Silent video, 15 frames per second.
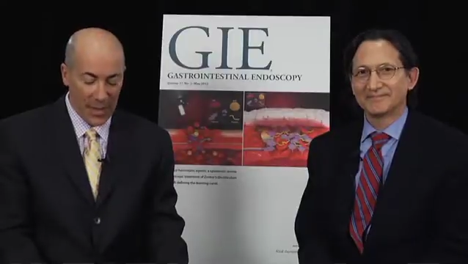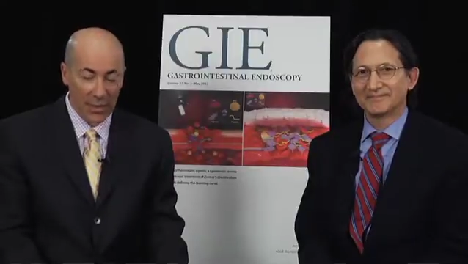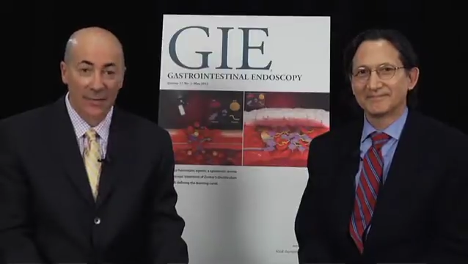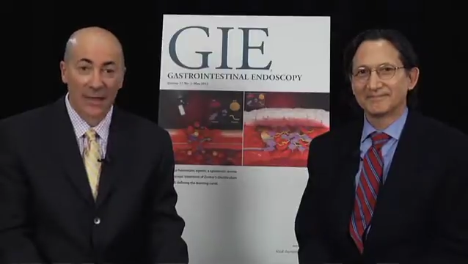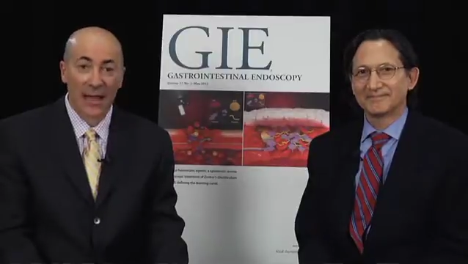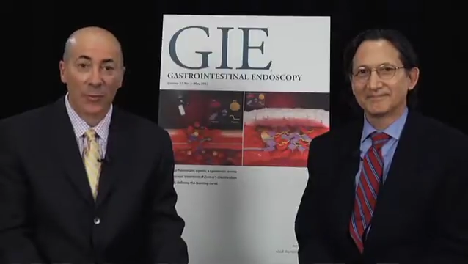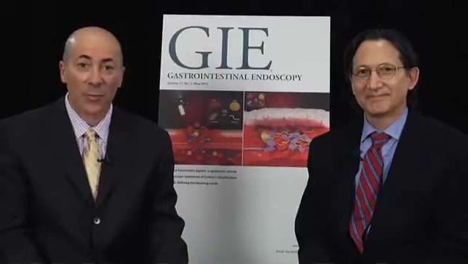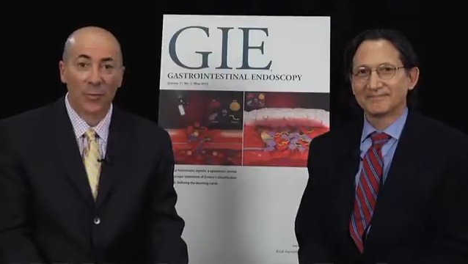
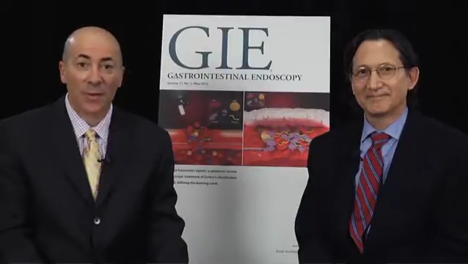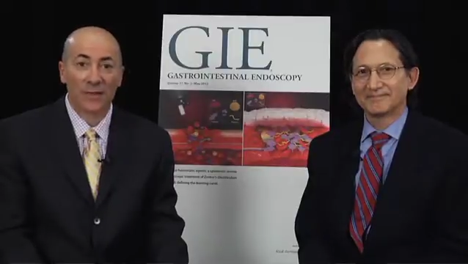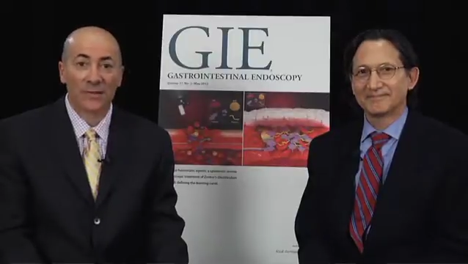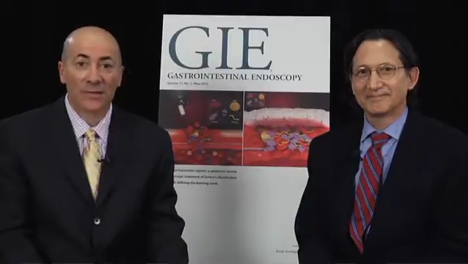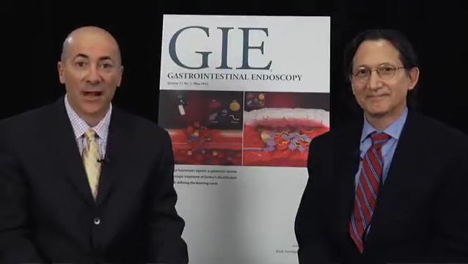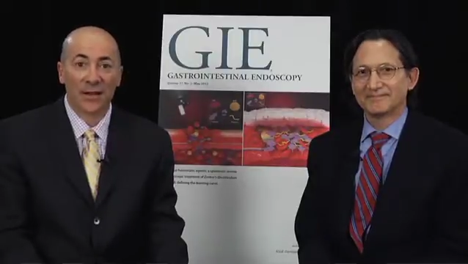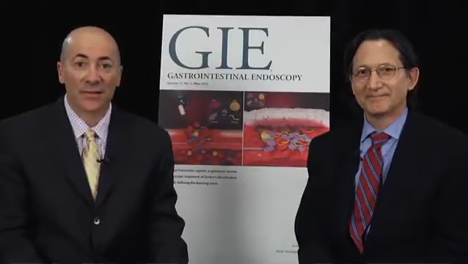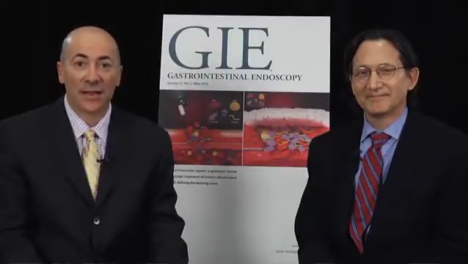Speaker 1: Today we'll be
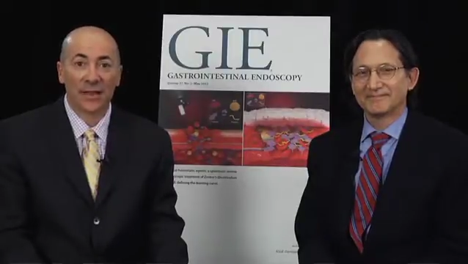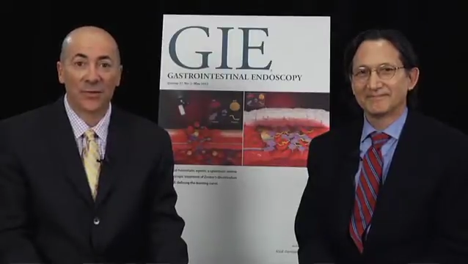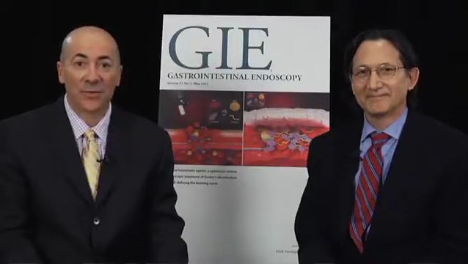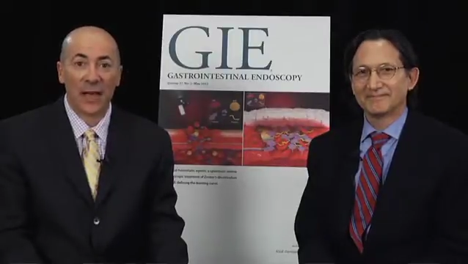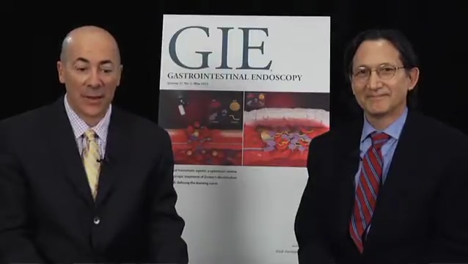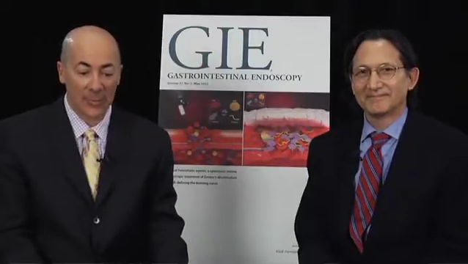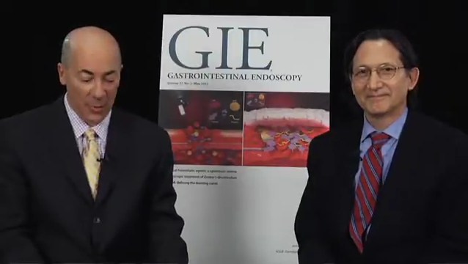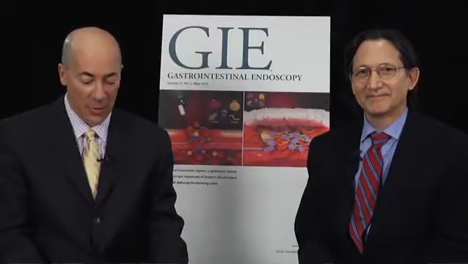discussing his
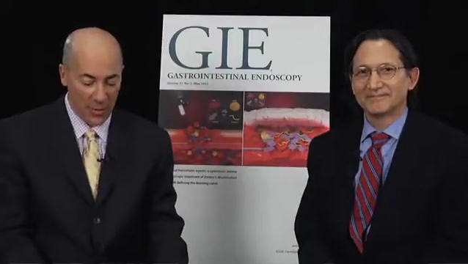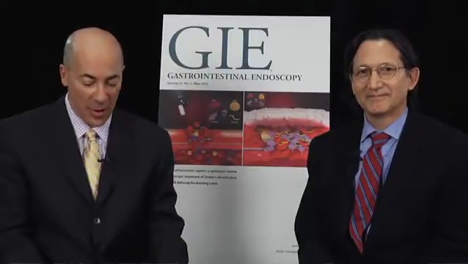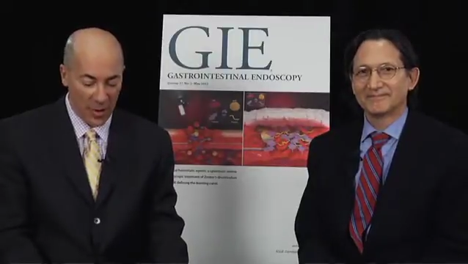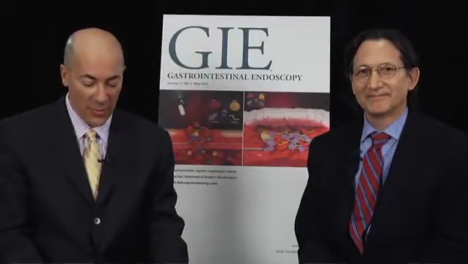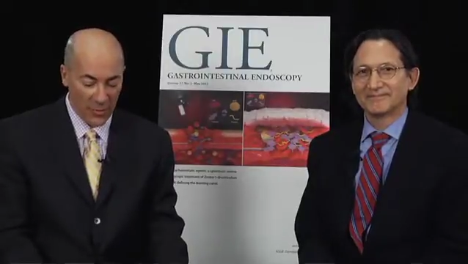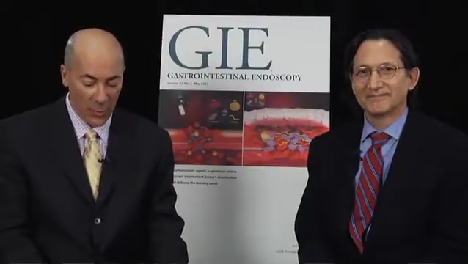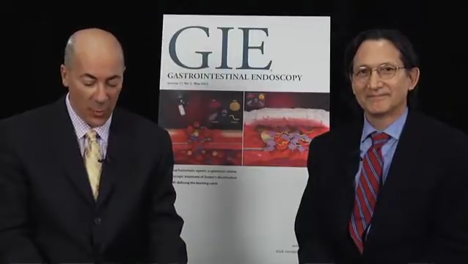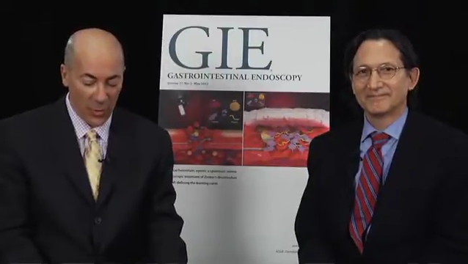paper,
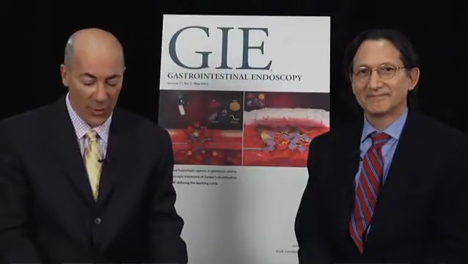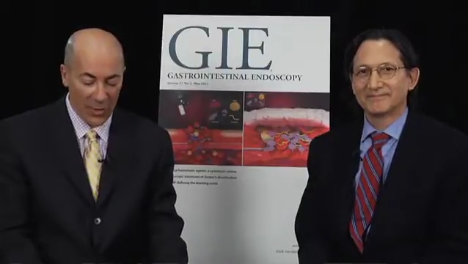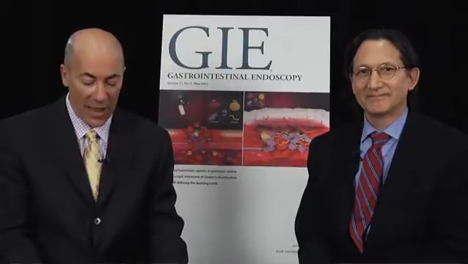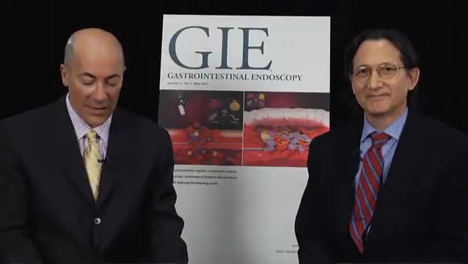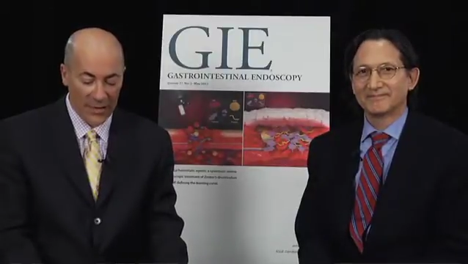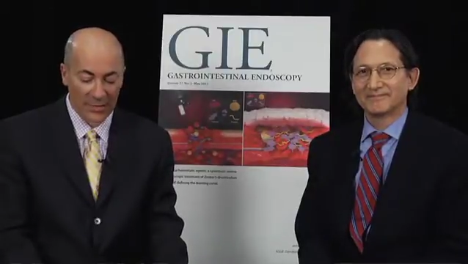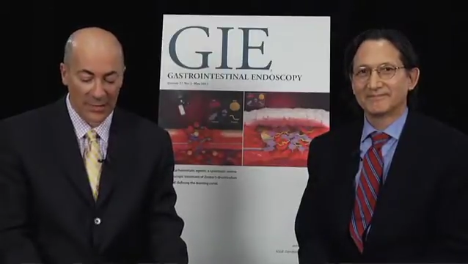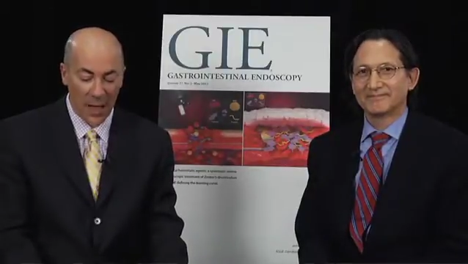Underwater
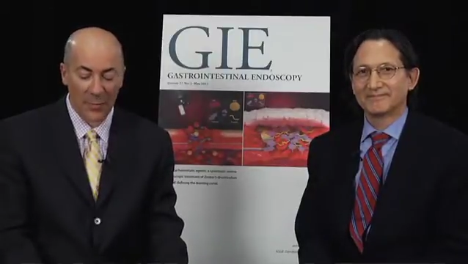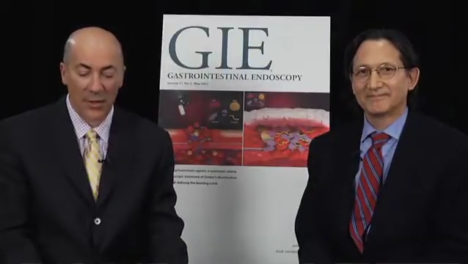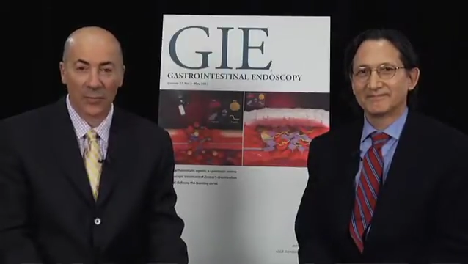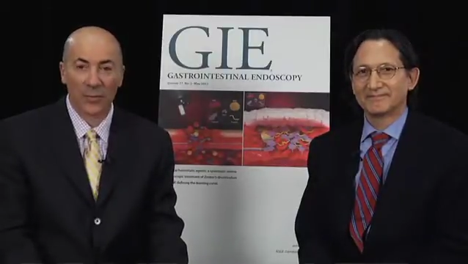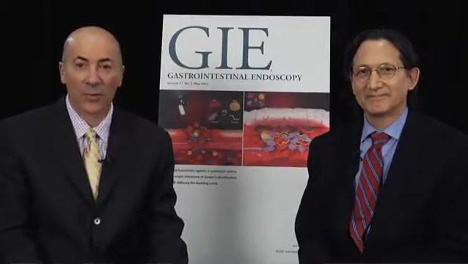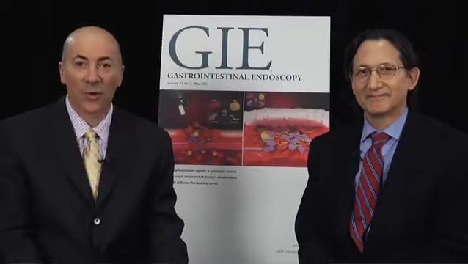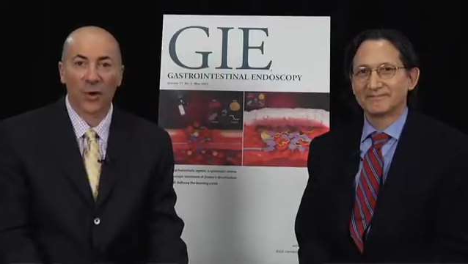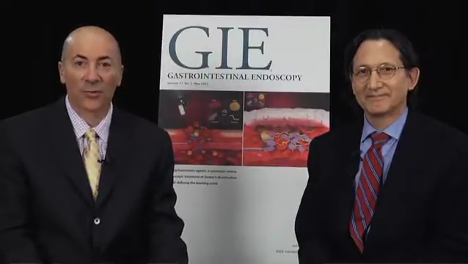Endoscopic
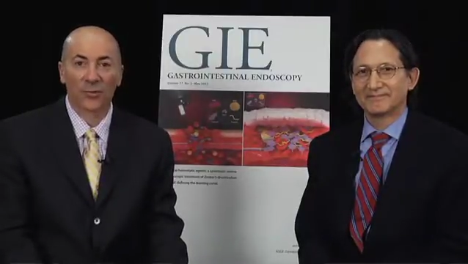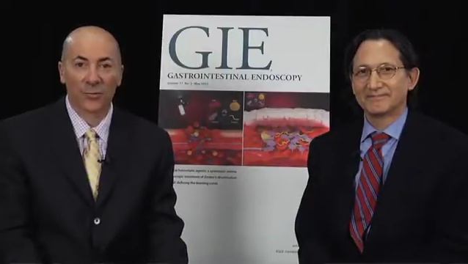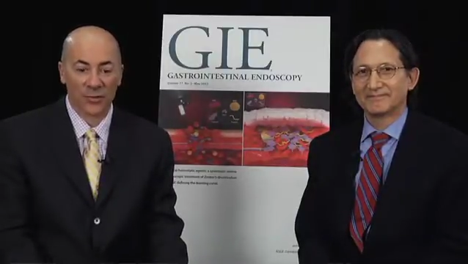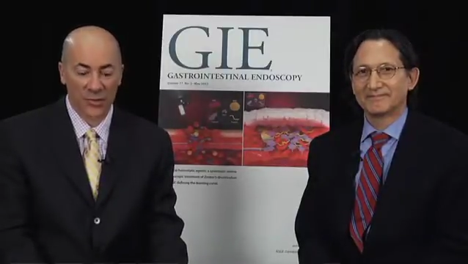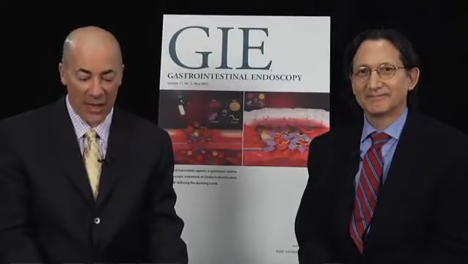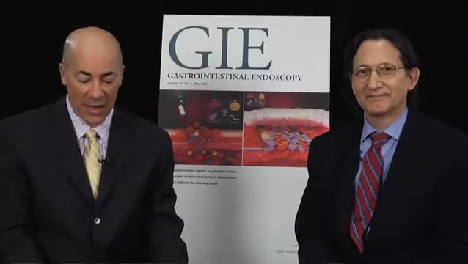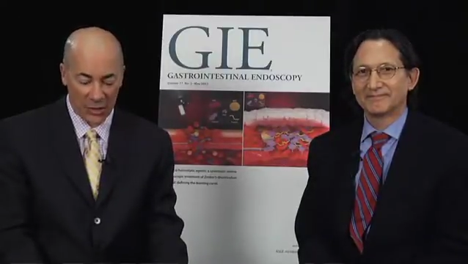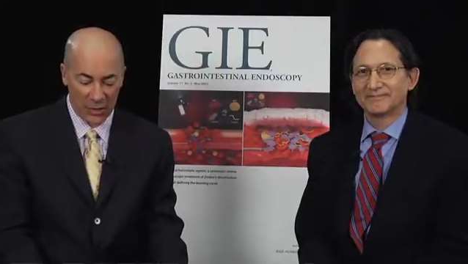Mucosal
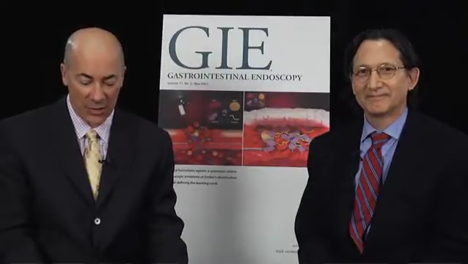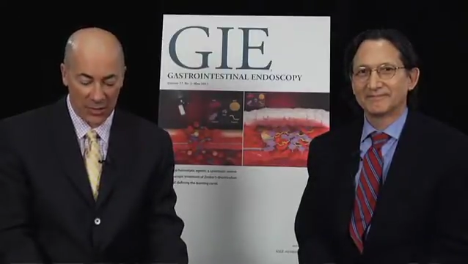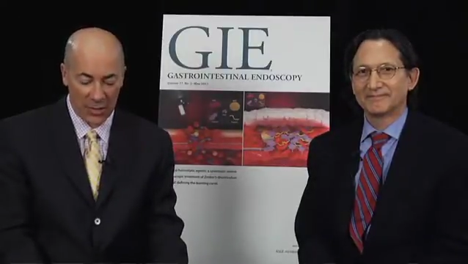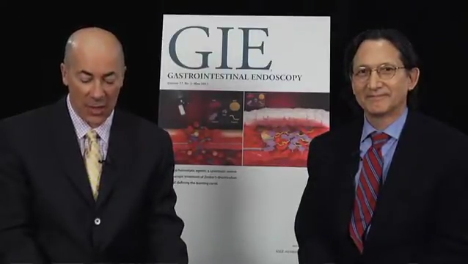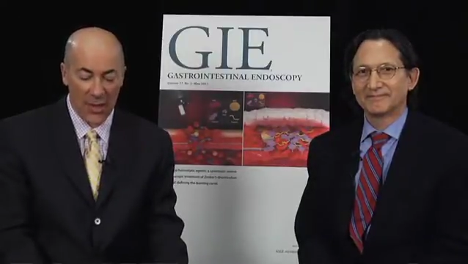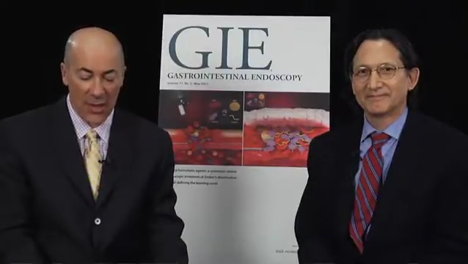Resection